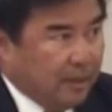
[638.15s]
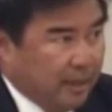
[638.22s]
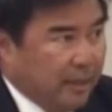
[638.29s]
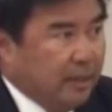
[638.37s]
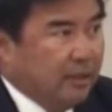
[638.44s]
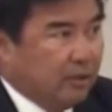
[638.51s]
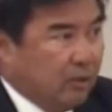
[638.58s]

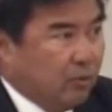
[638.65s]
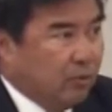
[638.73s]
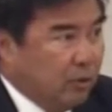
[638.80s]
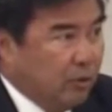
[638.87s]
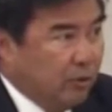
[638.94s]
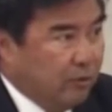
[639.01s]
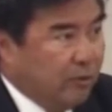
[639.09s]
It is a
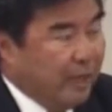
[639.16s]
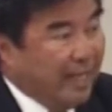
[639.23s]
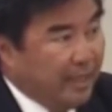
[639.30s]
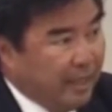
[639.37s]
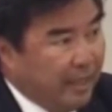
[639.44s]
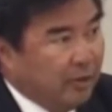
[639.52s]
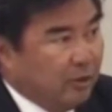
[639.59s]
roof,
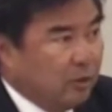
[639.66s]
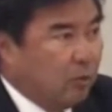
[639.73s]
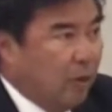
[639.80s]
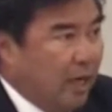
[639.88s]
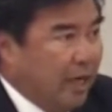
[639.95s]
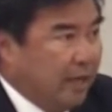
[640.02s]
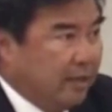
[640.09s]
and then there's
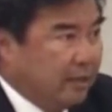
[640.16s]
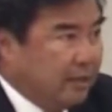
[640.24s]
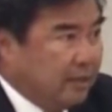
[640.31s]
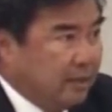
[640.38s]
wires.